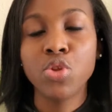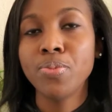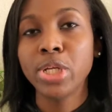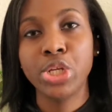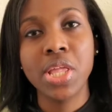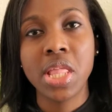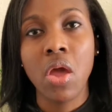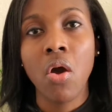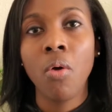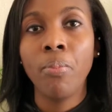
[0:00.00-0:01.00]
much
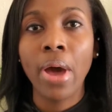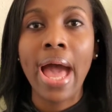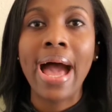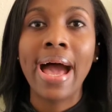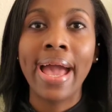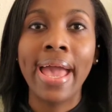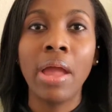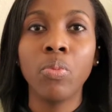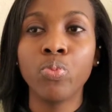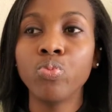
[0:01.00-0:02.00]
detail, but
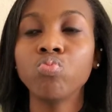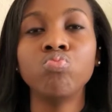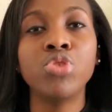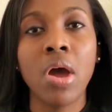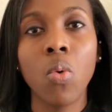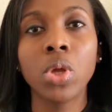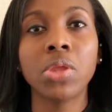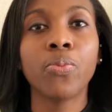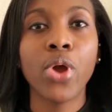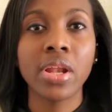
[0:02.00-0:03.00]
I dealt with
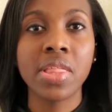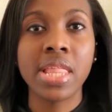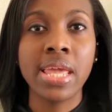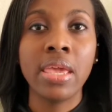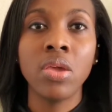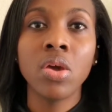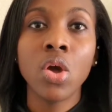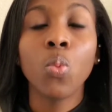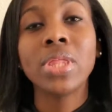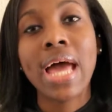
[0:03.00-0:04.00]
the pregnancy
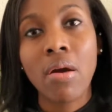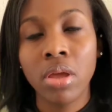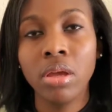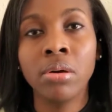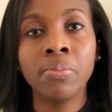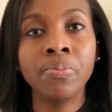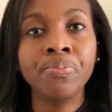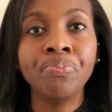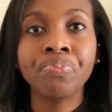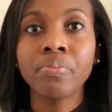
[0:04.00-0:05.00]
without him
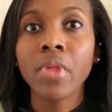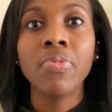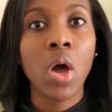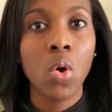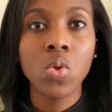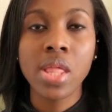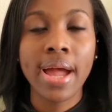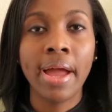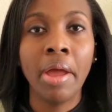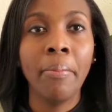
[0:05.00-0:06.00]
the whole
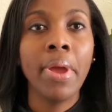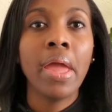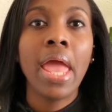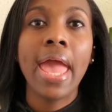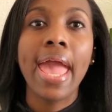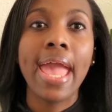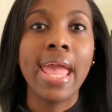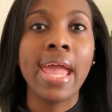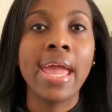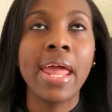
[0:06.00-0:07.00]
time.
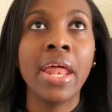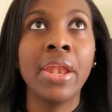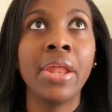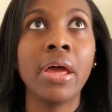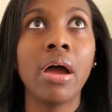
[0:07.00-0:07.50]
And